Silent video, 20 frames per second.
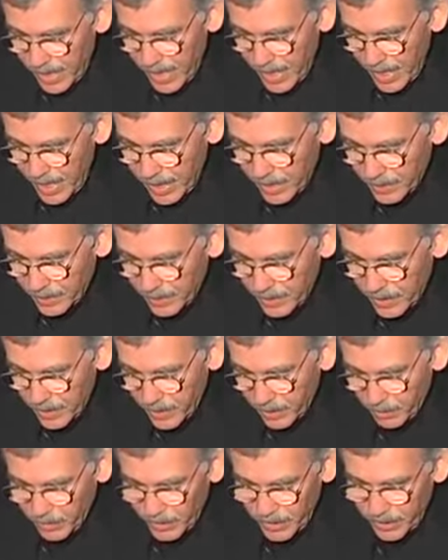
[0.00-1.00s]
And
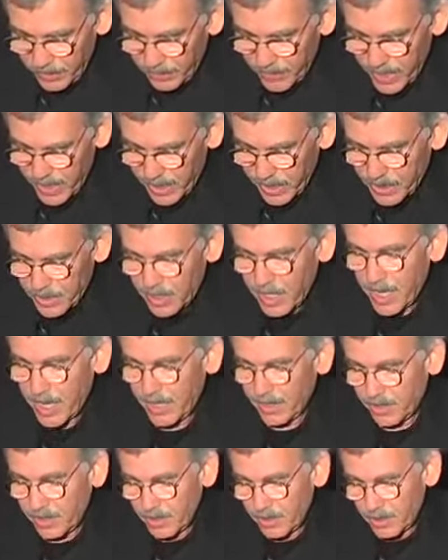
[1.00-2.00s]
he believed that a
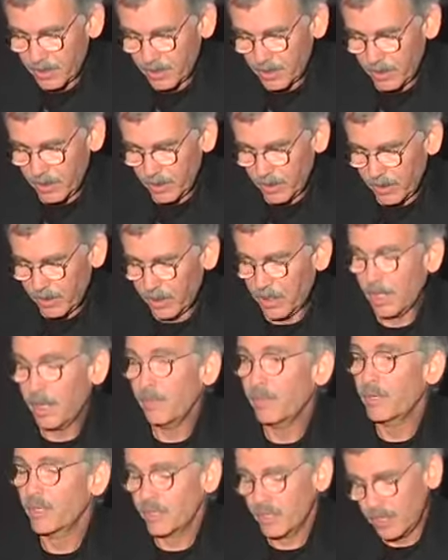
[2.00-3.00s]
scientist could
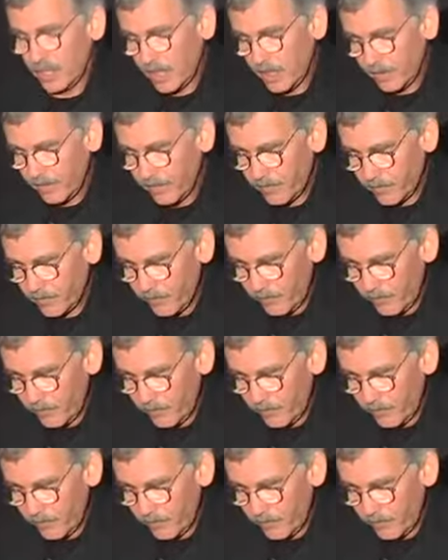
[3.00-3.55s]
perceive